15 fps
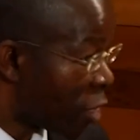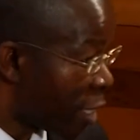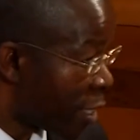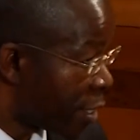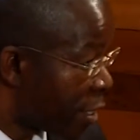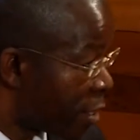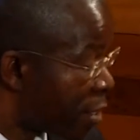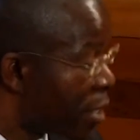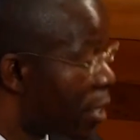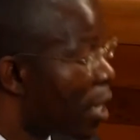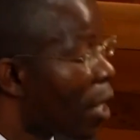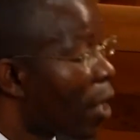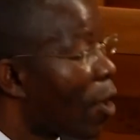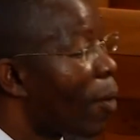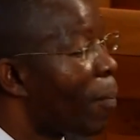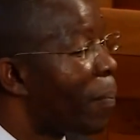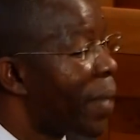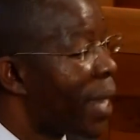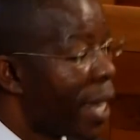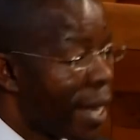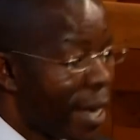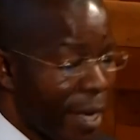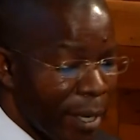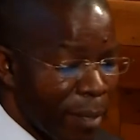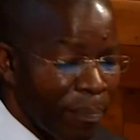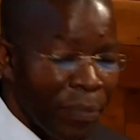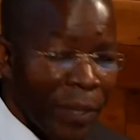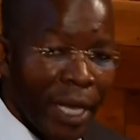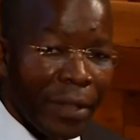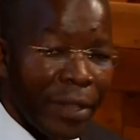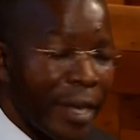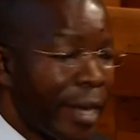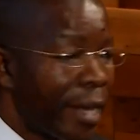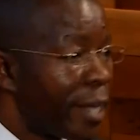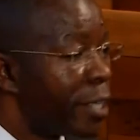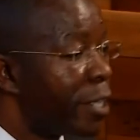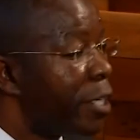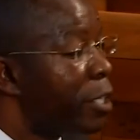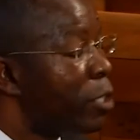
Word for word: changes comparing the